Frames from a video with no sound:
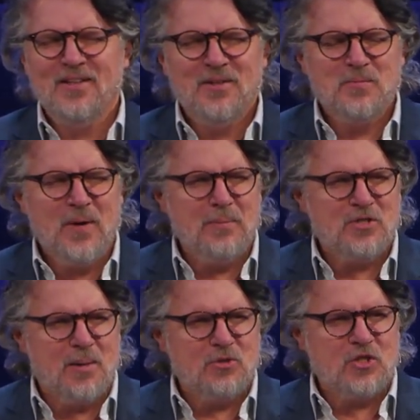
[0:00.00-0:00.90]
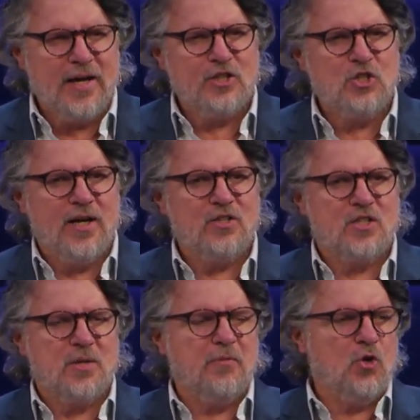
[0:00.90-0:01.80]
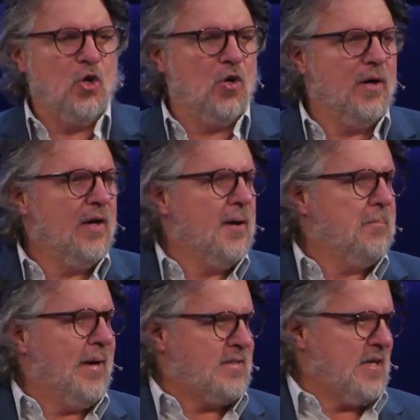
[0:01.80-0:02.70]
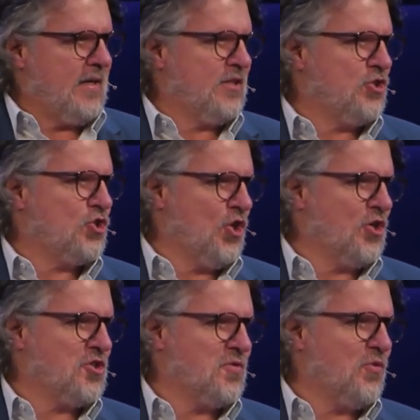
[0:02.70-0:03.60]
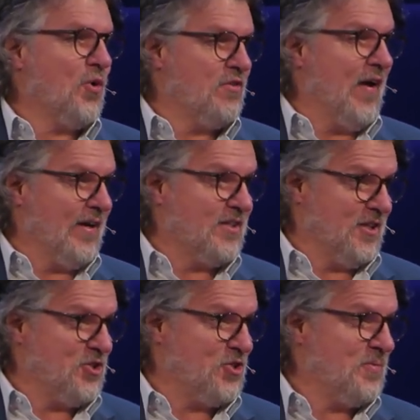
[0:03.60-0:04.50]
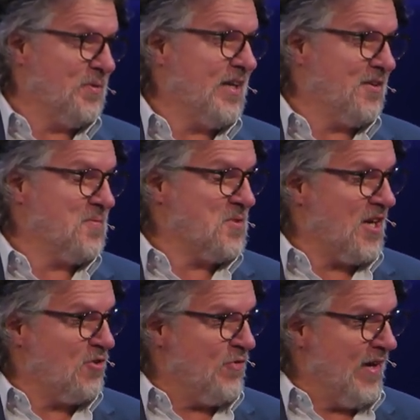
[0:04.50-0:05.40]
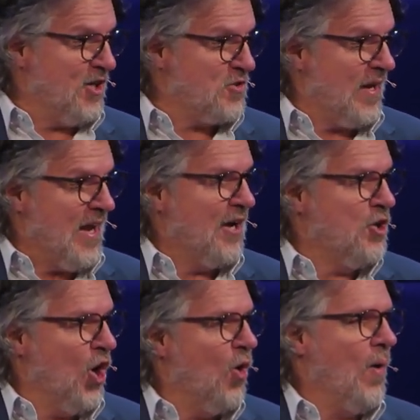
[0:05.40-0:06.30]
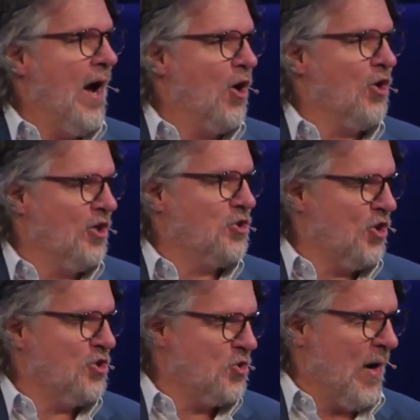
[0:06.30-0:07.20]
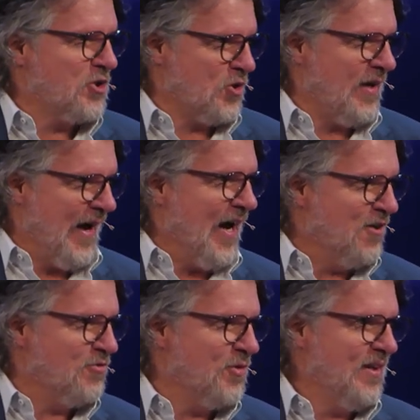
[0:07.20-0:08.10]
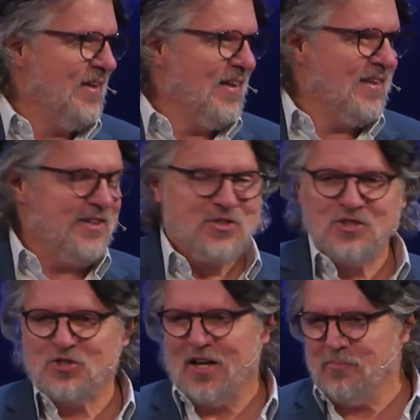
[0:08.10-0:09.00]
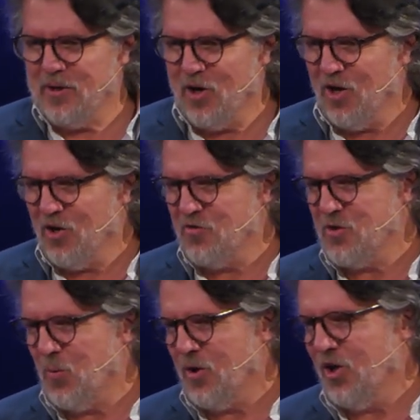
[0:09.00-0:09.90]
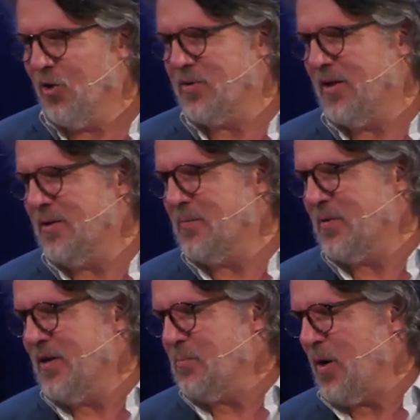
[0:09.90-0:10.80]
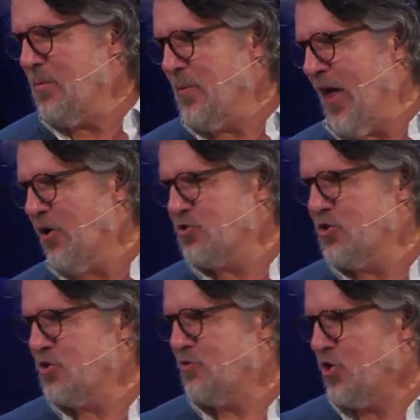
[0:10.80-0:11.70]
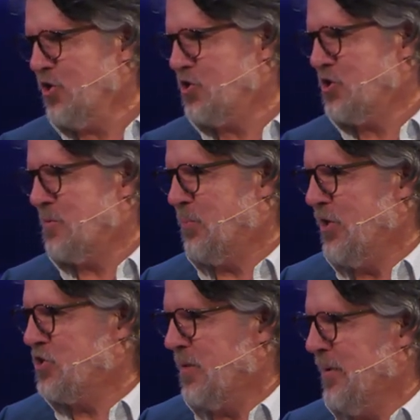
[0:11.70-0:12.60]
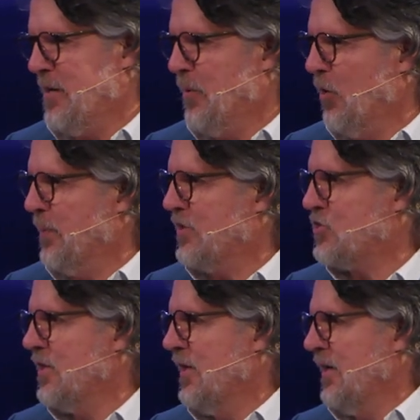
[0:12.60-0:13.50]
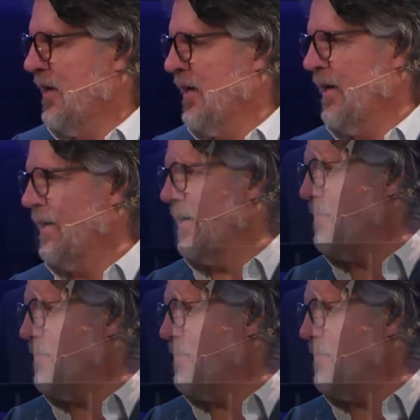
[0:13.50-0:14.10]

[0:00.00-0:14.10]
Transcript: maybe some slight chance that some of you here might take this church for advantage, take, take advantage, and not know how good a church you actually have. This is I've been all over the world and probably thousands of churches and preached in many pulpits. And uh,